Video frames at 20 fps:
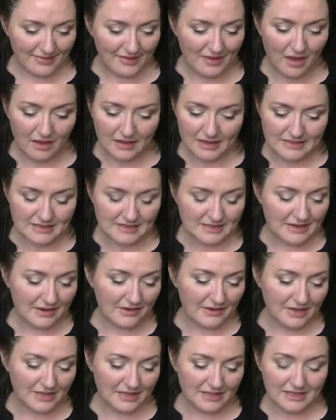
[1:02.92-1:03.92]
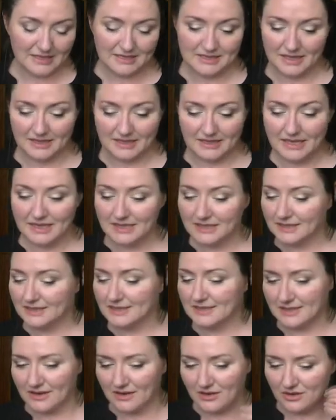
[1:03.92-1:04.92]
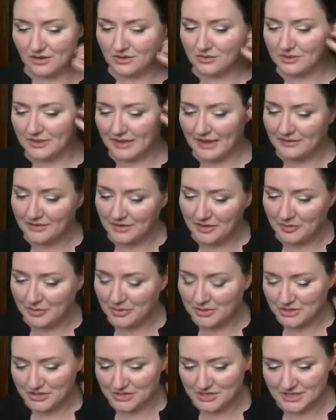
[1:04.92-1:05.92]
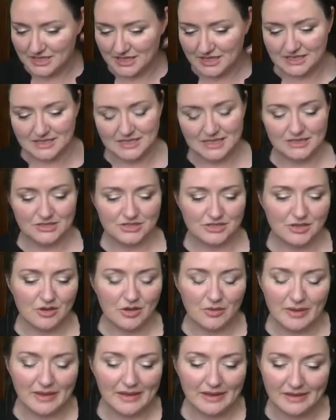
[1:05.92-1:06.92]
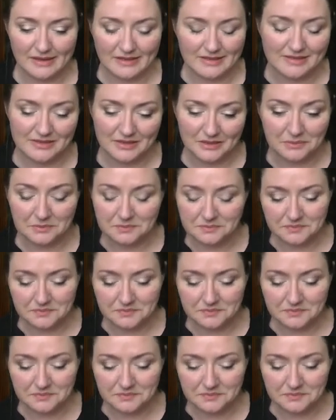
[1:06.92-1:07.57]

not necessarily things I needed or whatever, but just things that just caught me. So